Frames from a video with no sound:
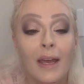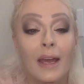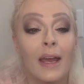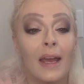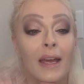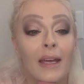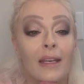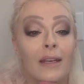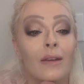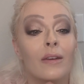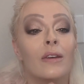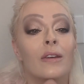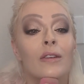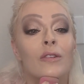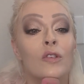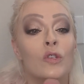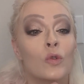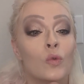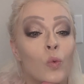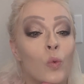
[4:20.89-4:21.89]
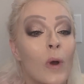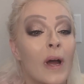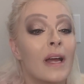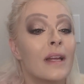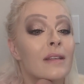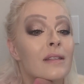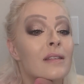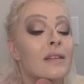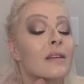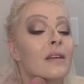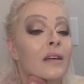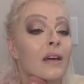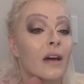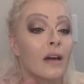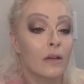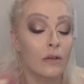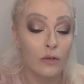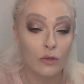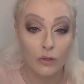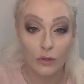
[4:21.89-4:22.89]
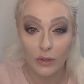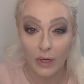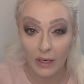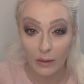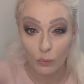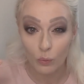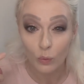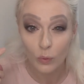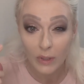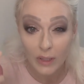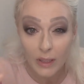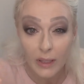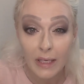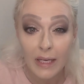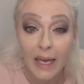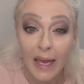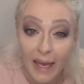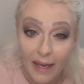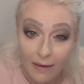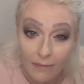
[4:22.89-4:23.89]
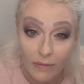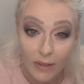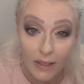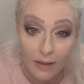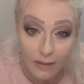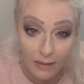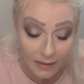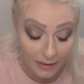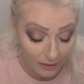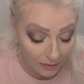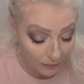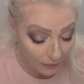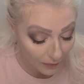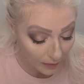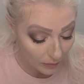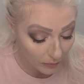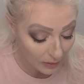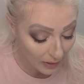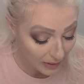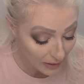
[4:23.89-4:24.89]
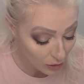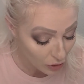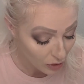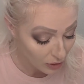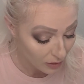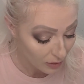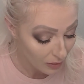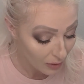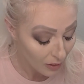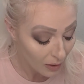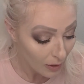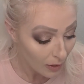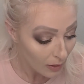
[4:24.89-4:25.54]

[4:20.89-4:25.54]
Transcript: and sweat under a really heavy, thick foundation